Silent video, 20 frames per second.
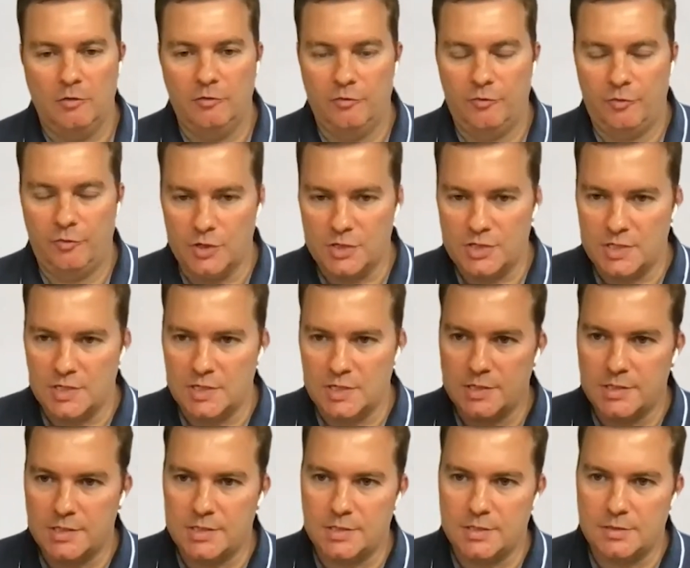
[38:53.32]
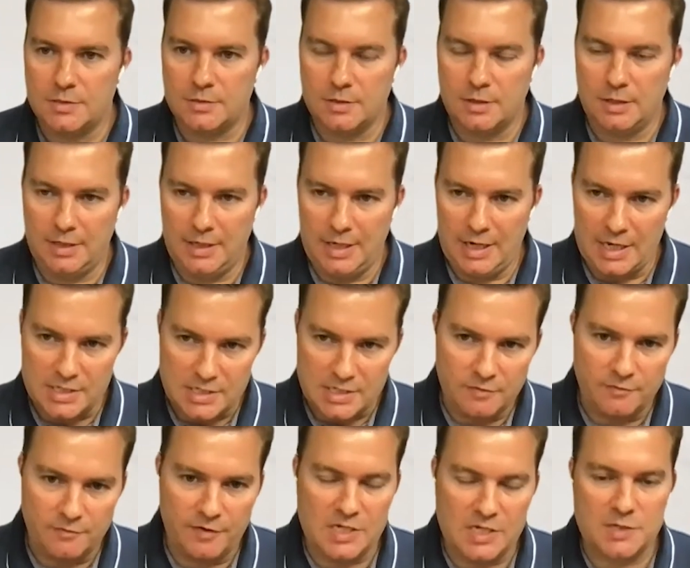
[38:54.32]
versus less
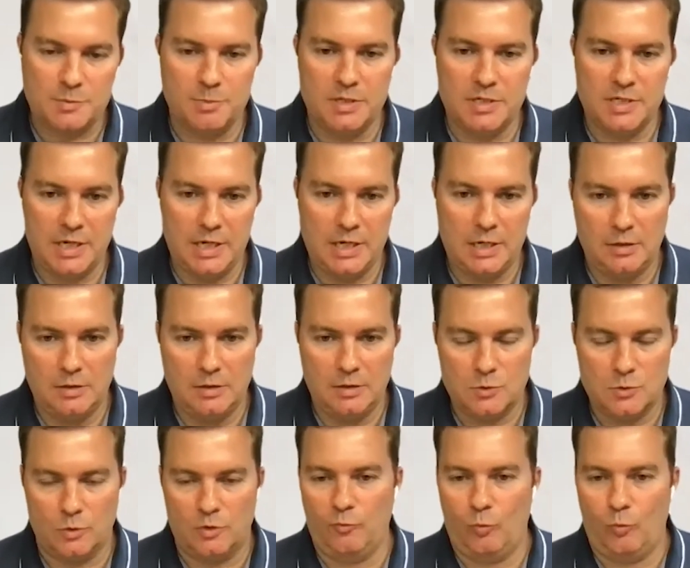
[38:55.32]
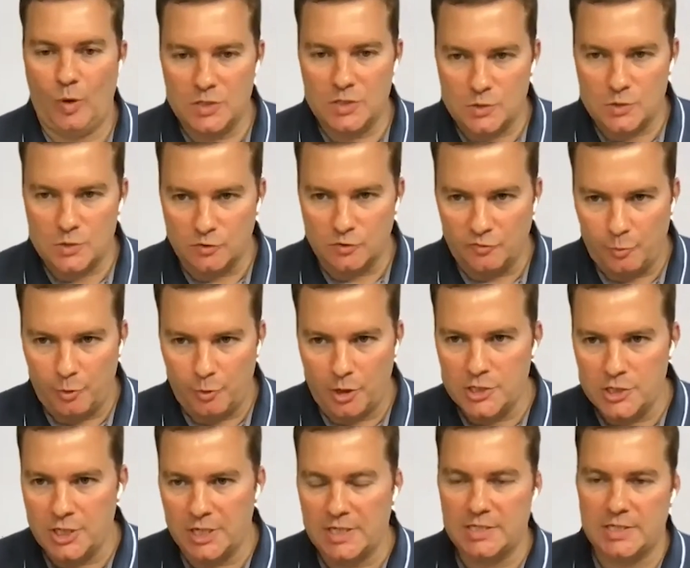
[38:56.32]
investment in sort of once-off
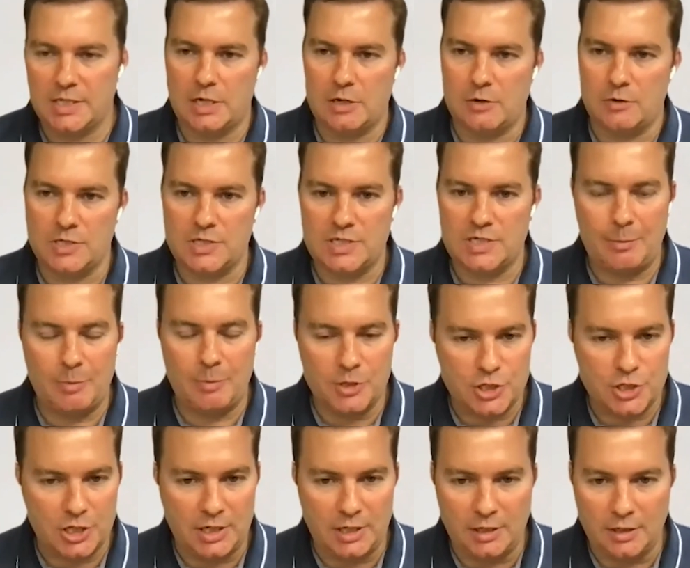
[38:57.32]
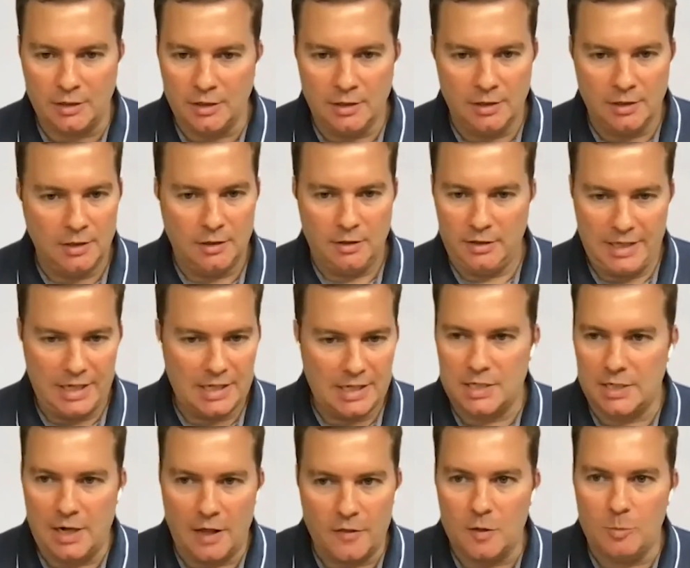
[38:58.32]
projects that are establishing yet
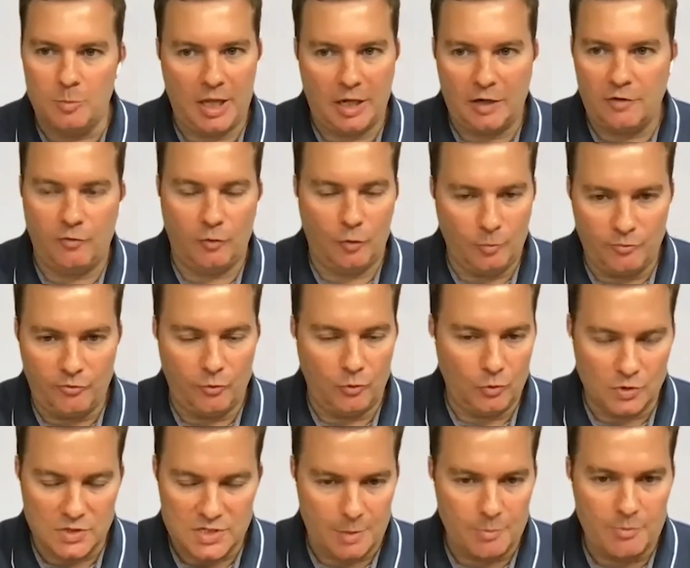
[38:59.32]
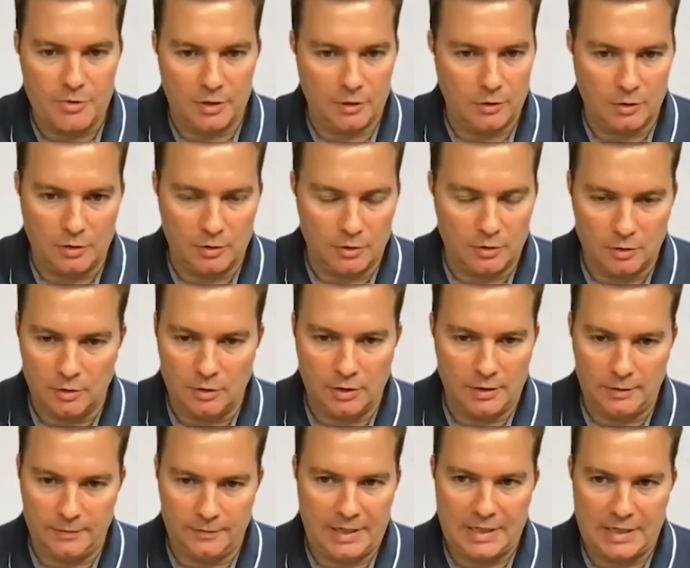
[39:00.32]
another platform for something
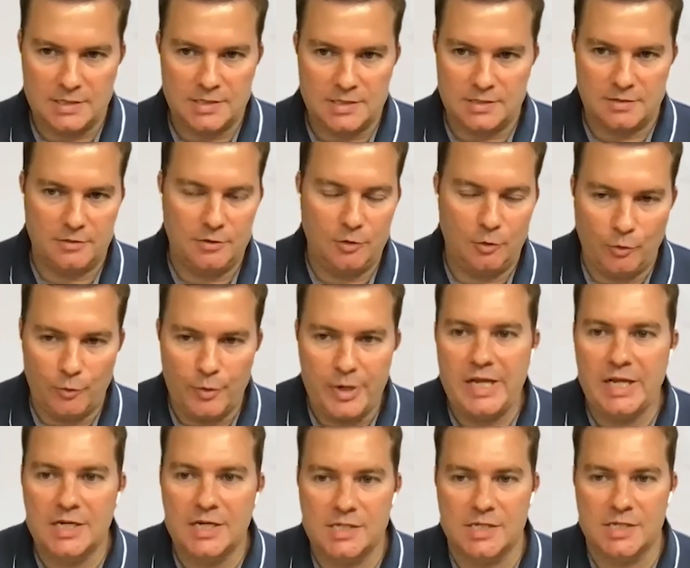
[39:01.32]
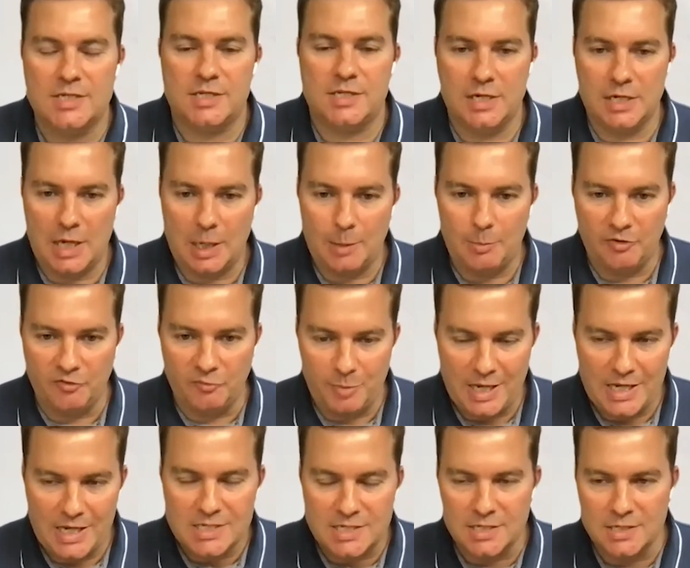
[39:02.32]
that's already exists in a couple of
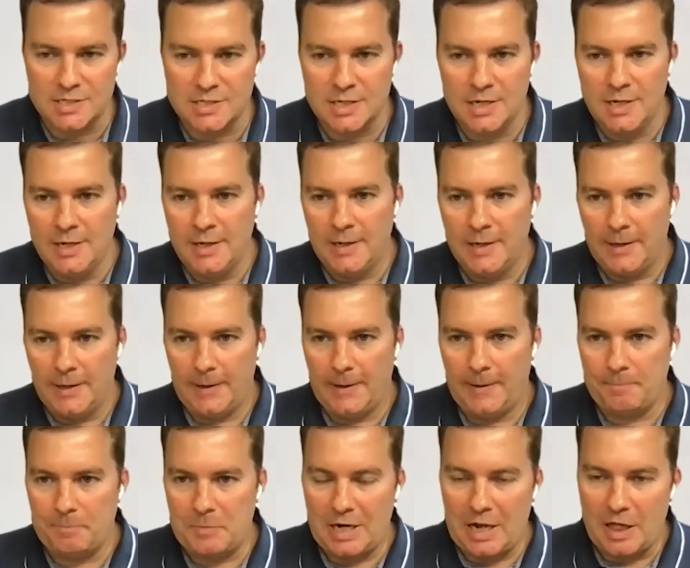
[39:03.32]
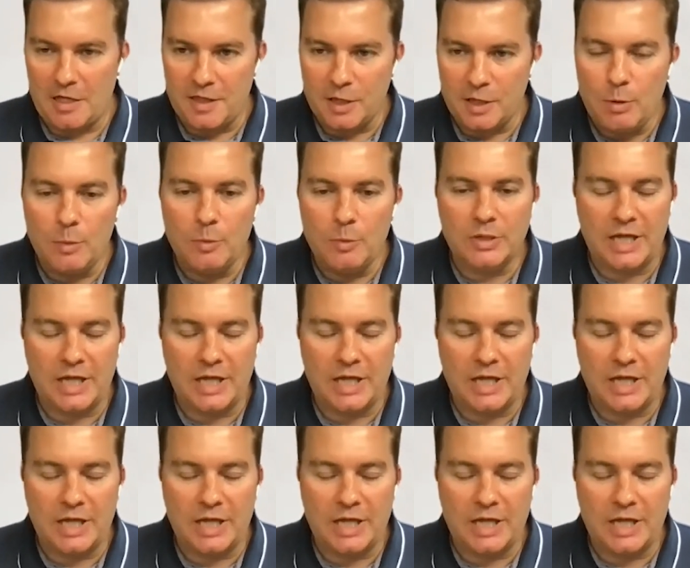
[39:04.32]
places. And I think we